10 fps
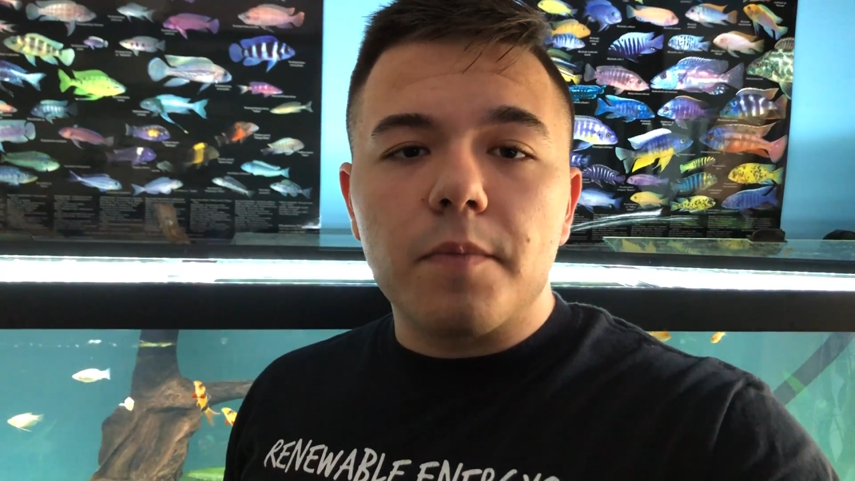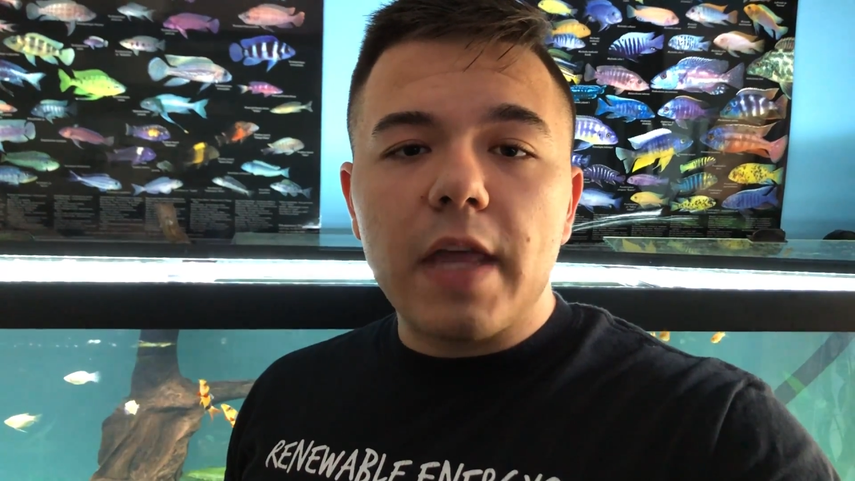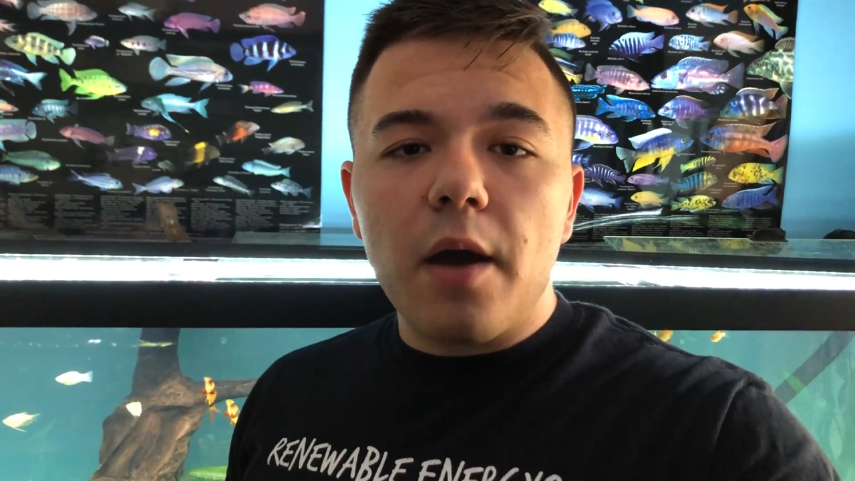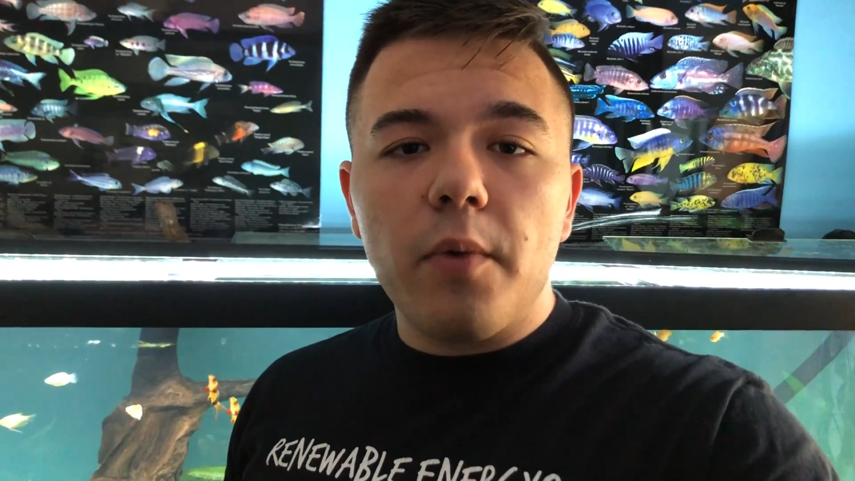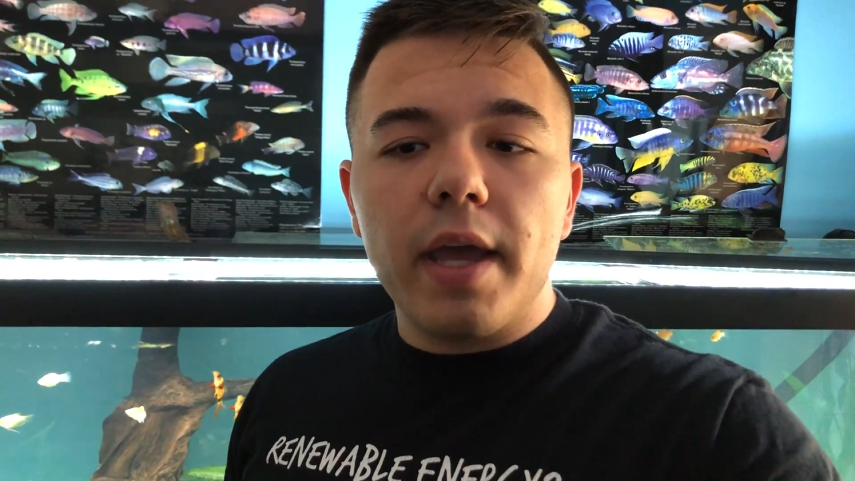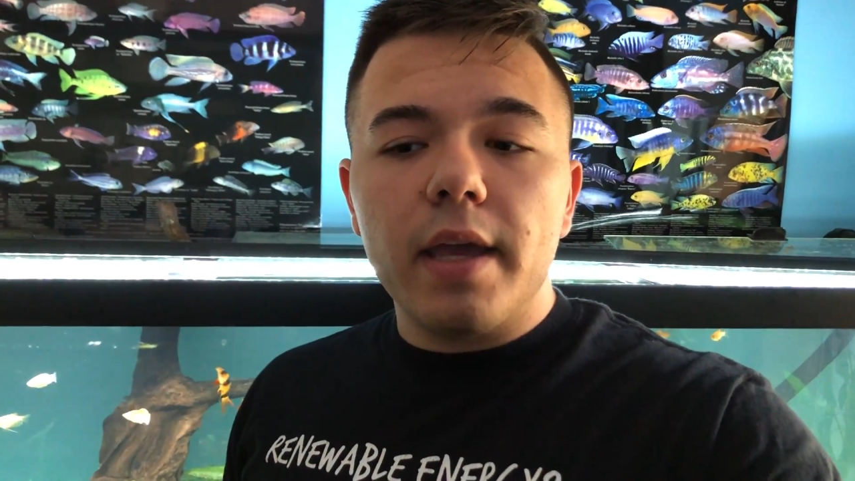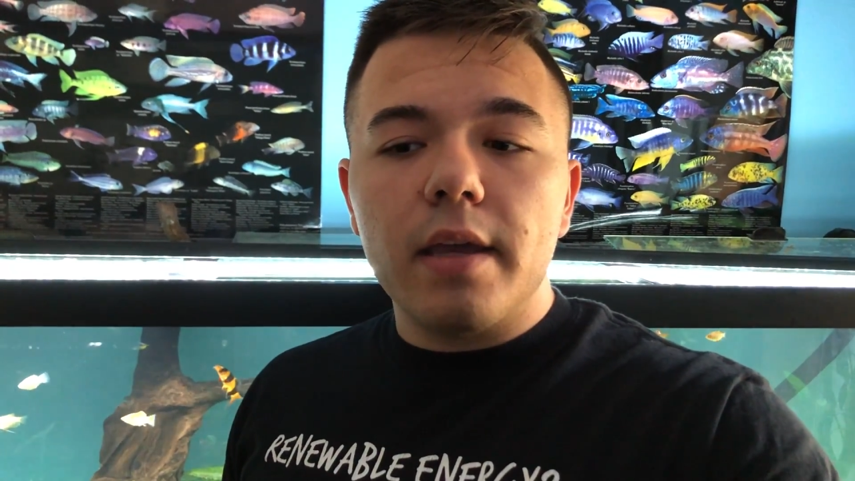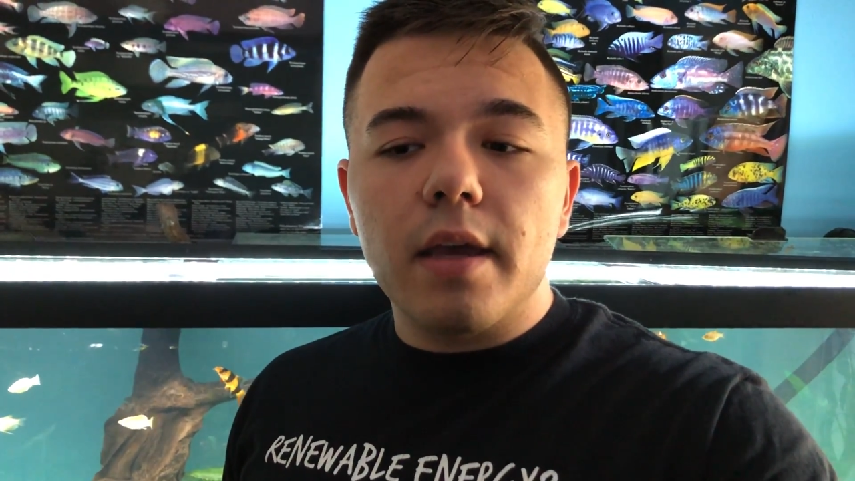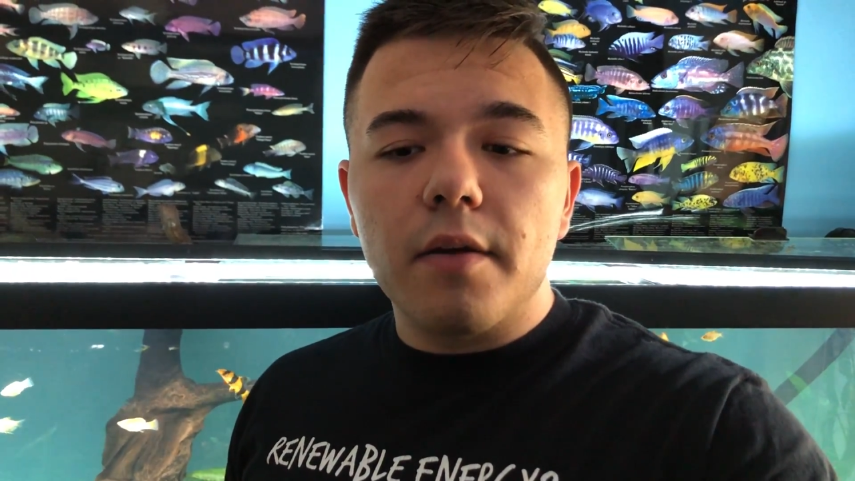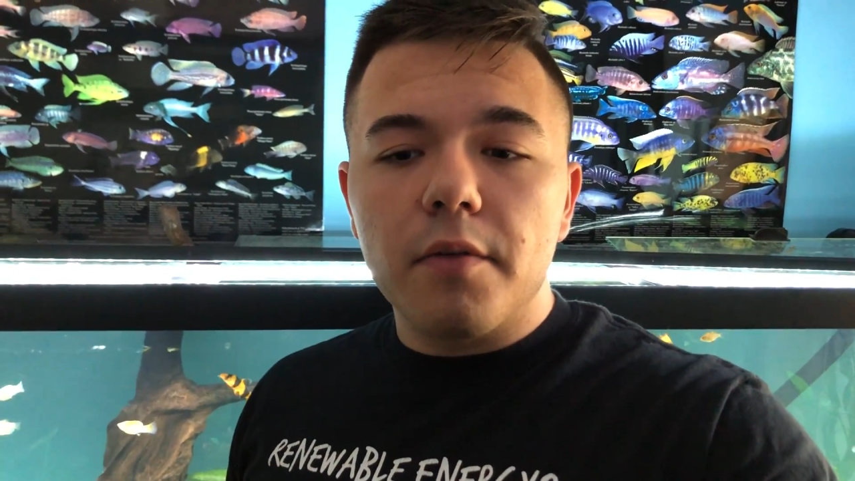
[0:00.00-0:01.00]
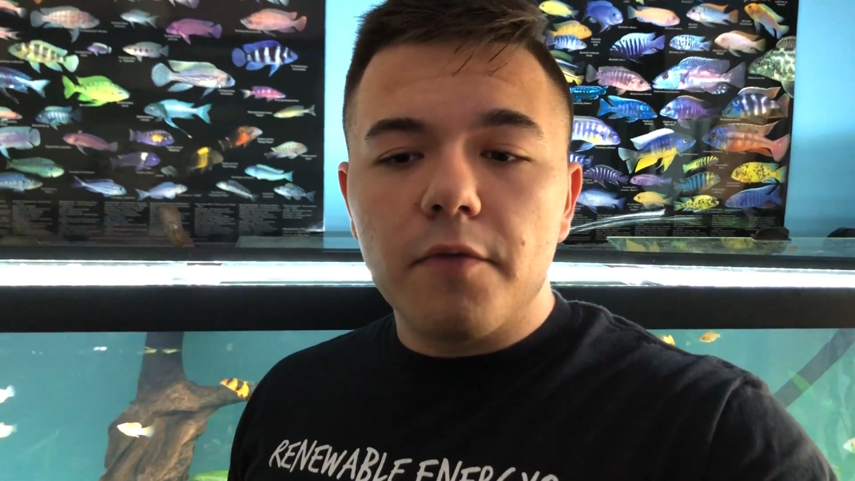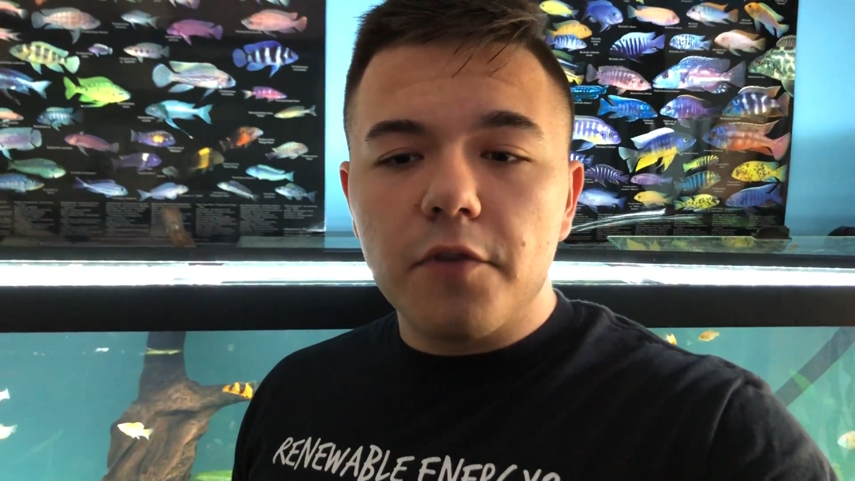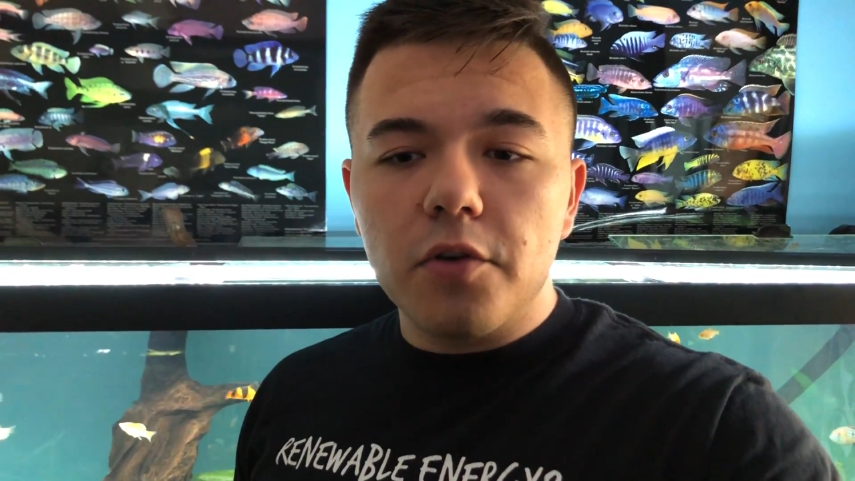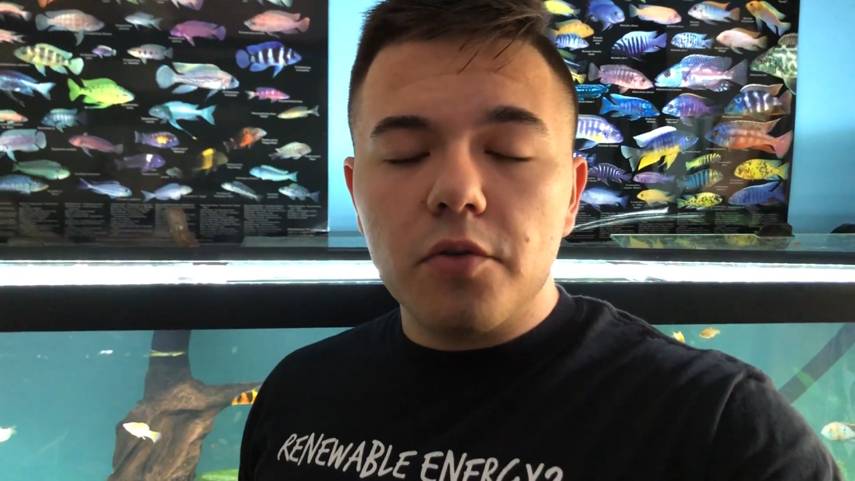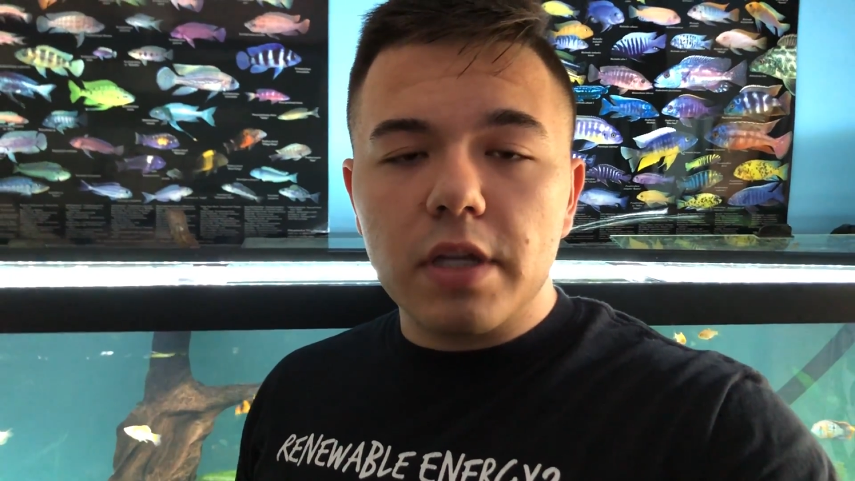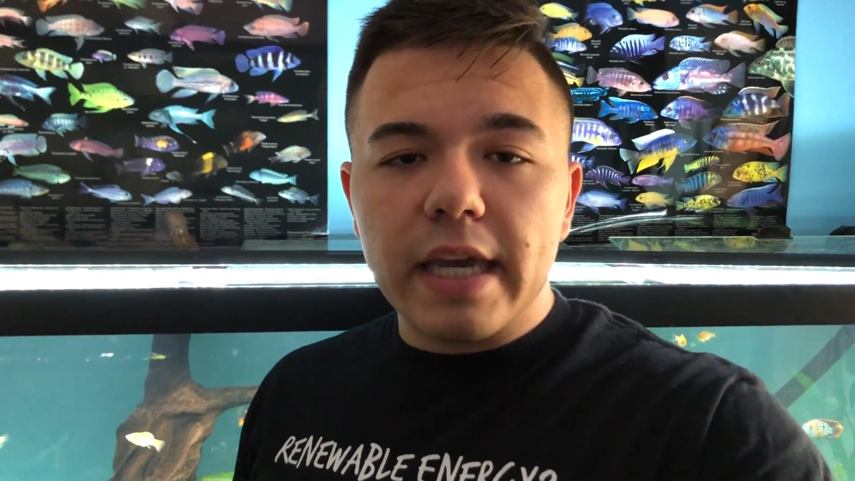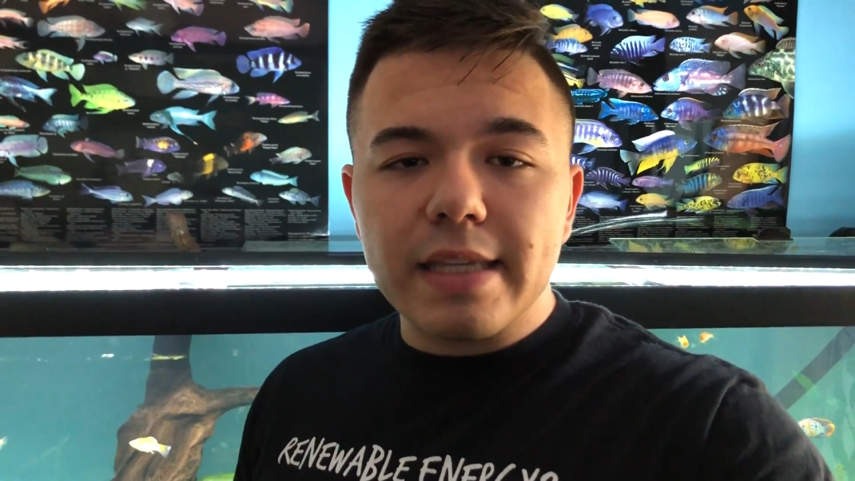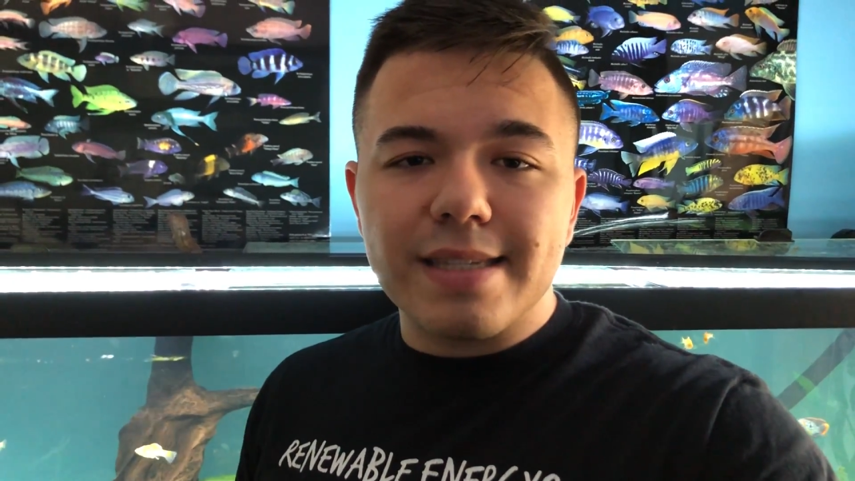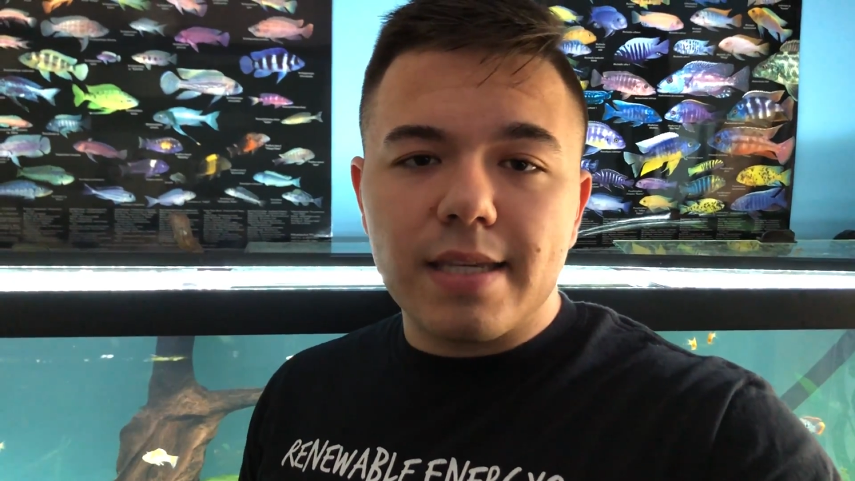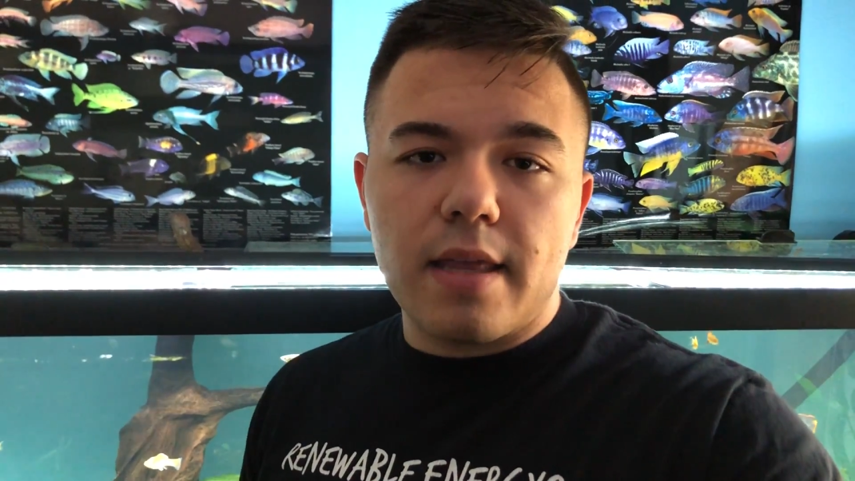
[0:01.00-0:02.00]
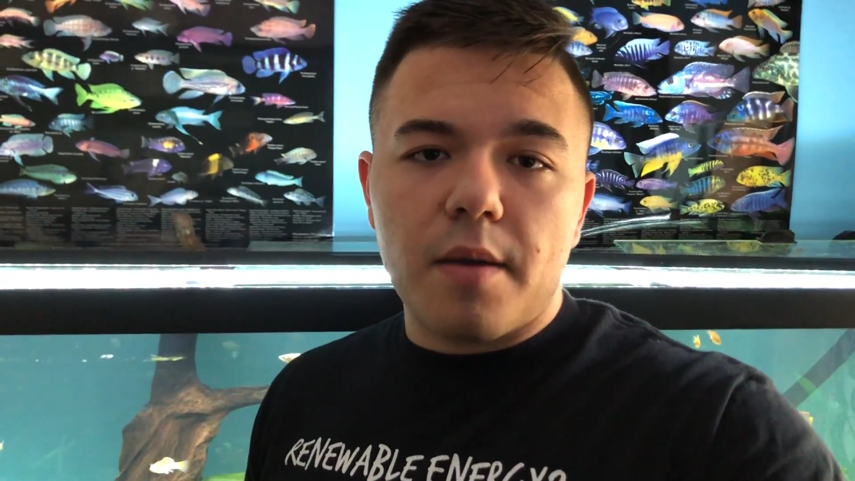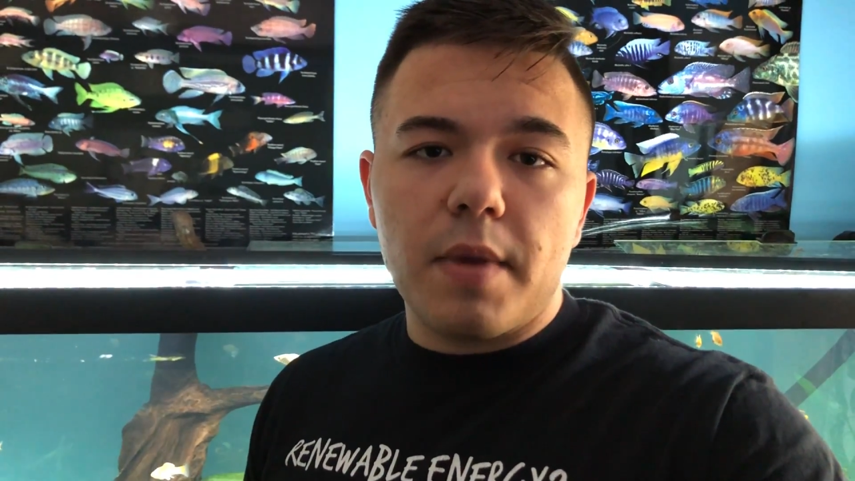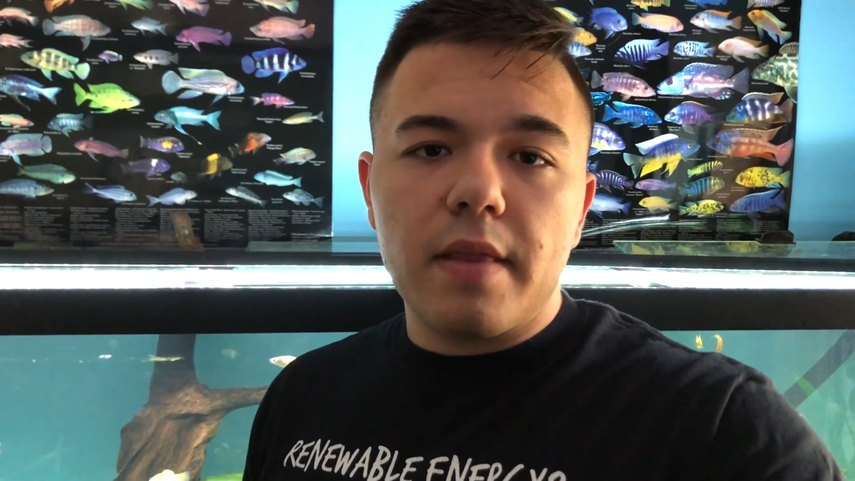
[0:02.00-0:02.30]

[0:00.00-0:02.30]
That way food gets to them,